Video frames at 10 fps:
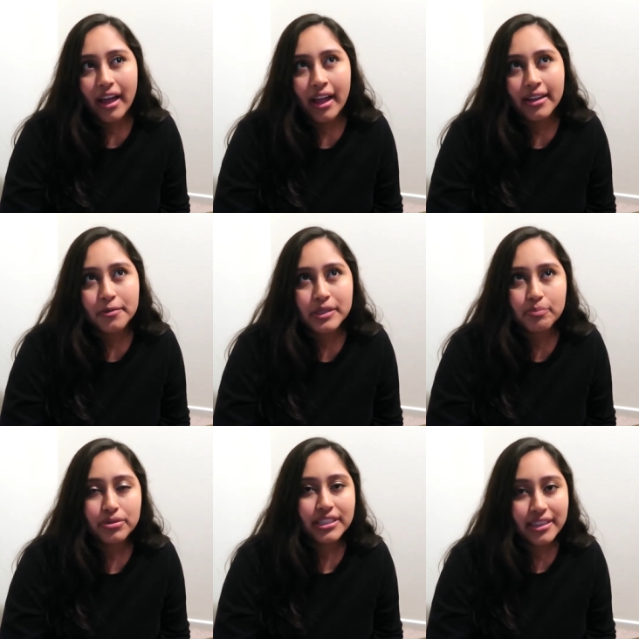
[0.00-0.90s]
and it was
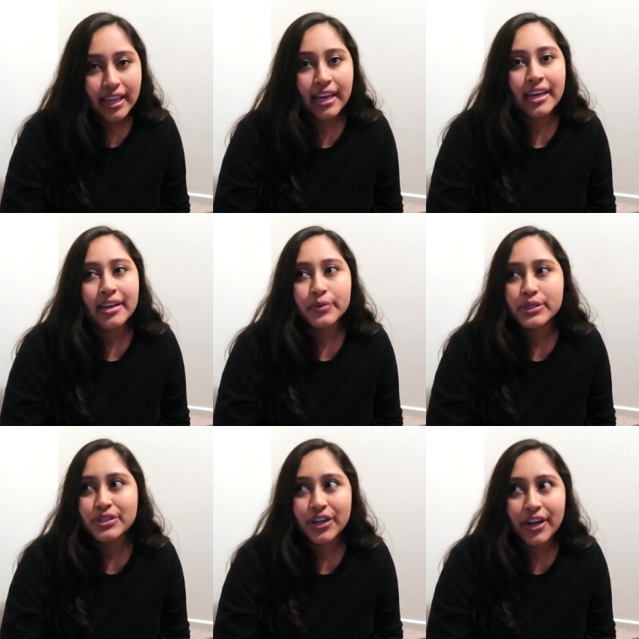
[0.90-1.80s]
pretty late, it
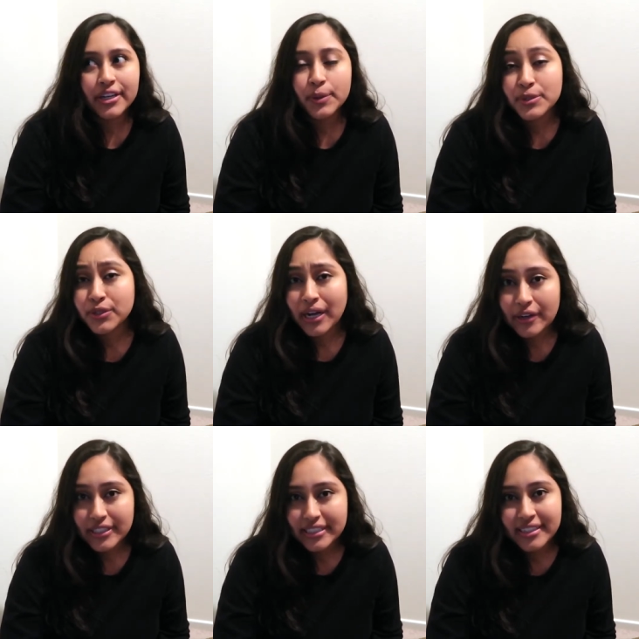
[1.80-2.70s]
was dark, it was
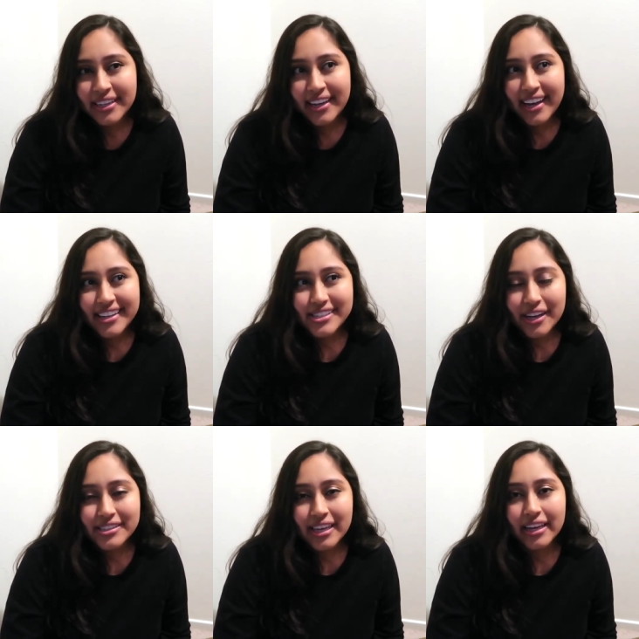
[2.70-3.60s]
crowded. So
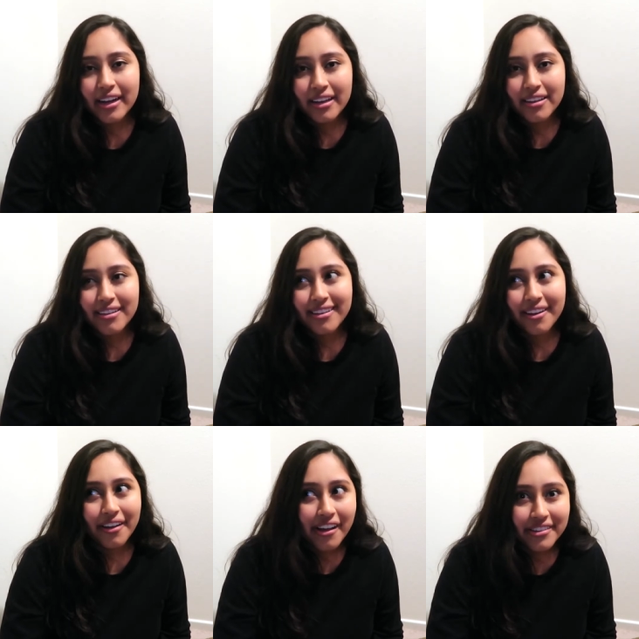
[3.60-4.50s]
I was like,
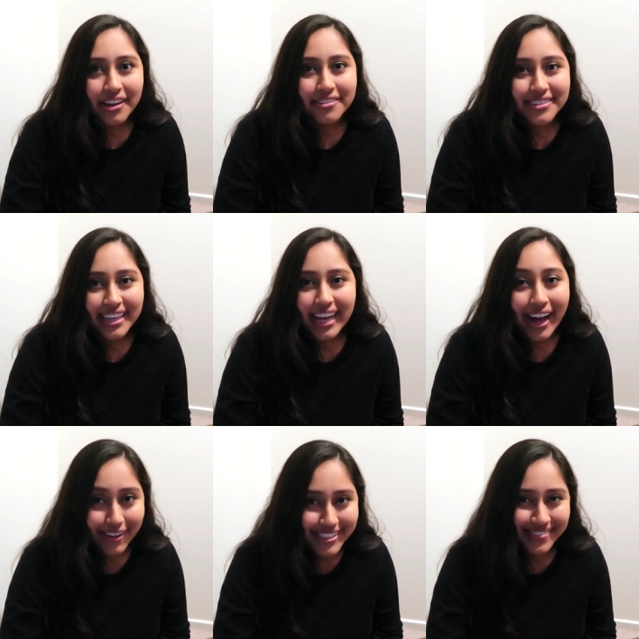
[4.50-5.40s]
oh hell no, like
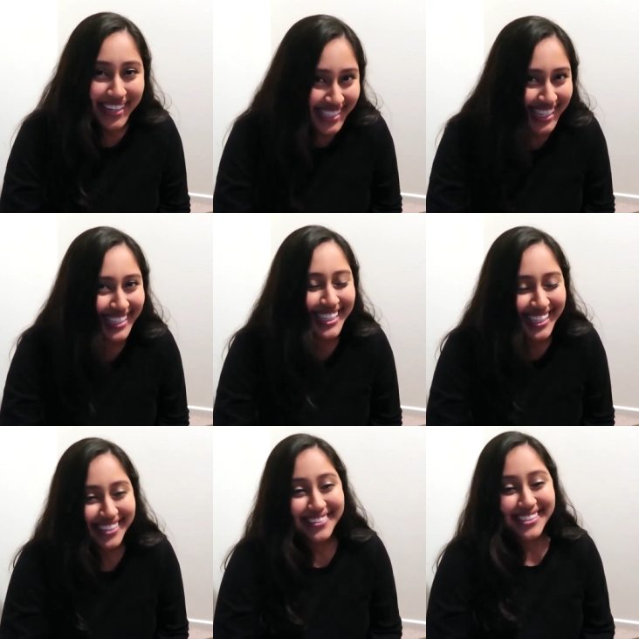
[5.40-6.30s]
how is my son
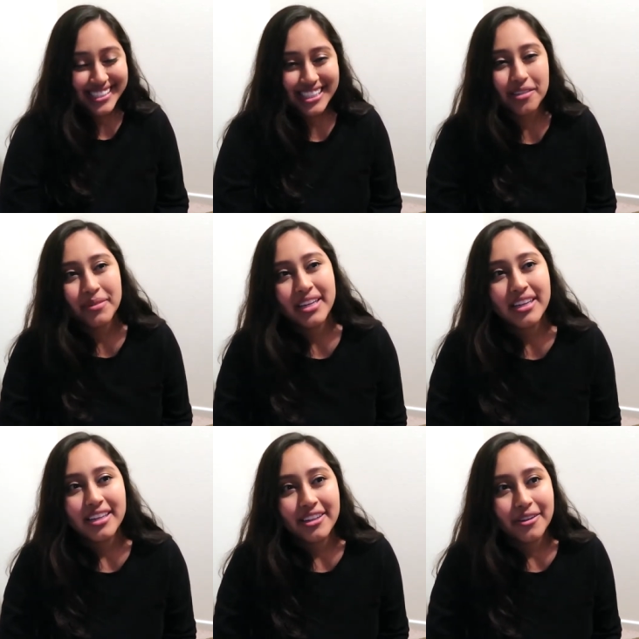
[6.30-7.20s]
gonna go to sleep?
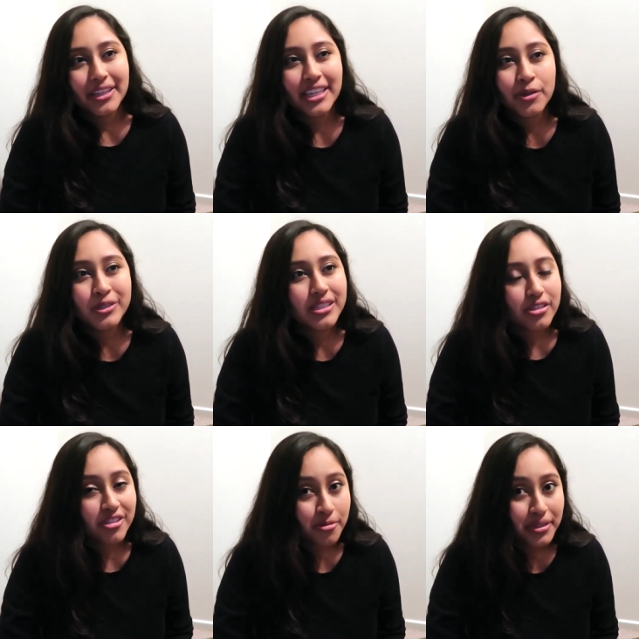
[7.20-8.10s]
You know, like he was
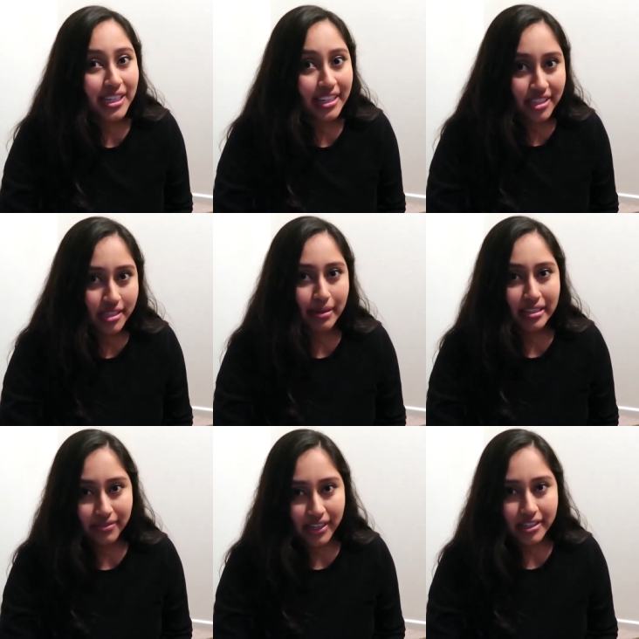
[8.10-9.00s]
super attached to his
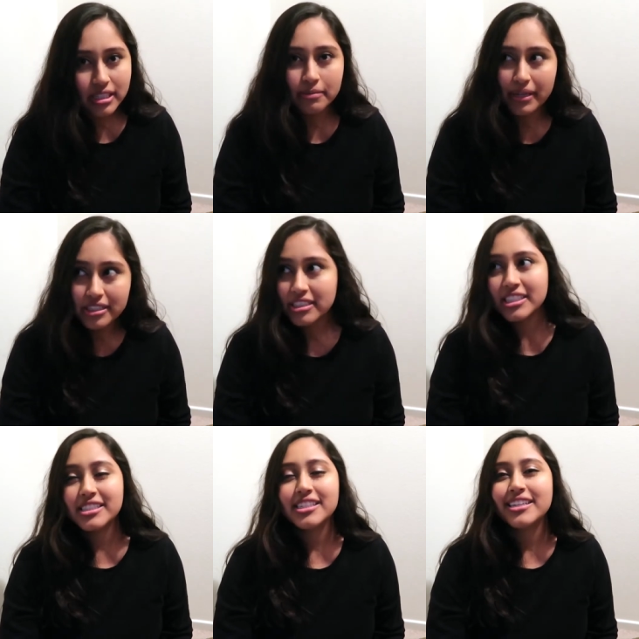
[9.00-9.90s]
pacifier, especially
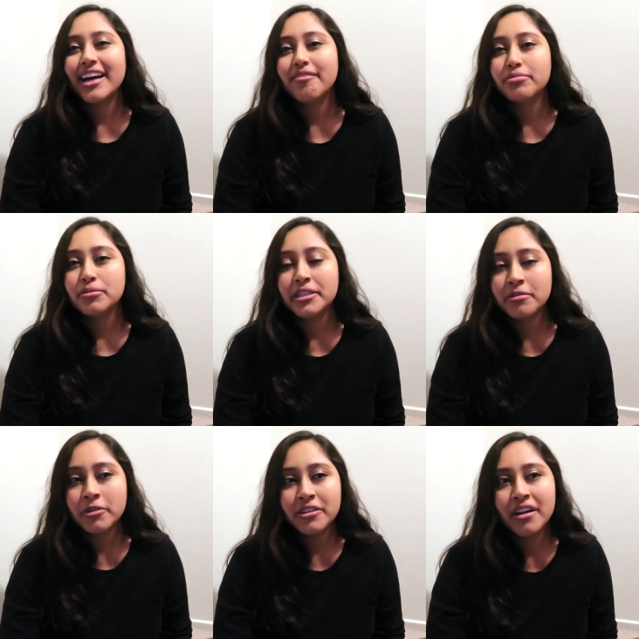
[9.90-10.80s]
because he didn't have boob
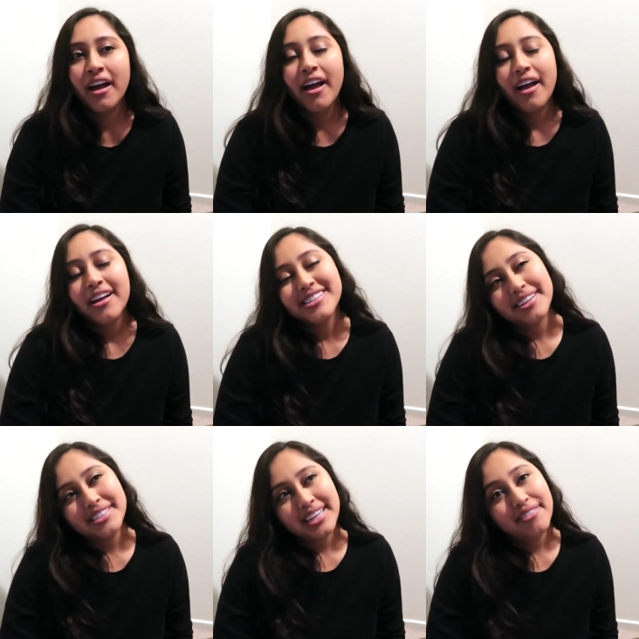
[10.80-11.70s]
anymore.
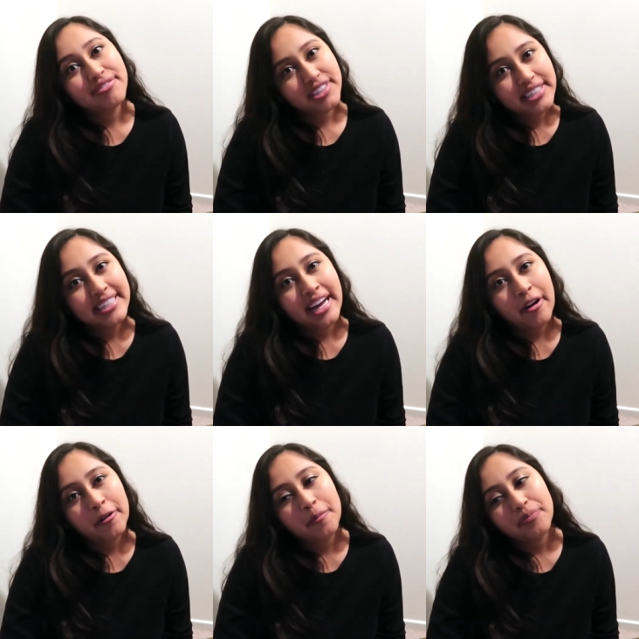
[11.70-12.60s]
So I was like freaking
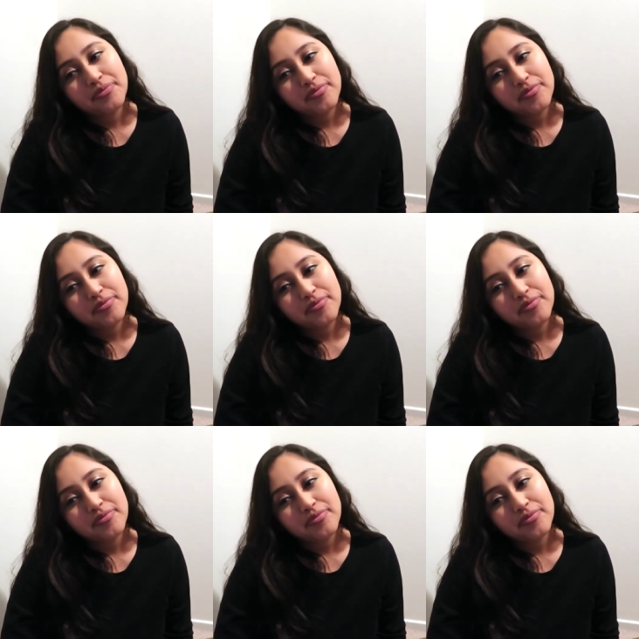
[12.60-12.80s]
out.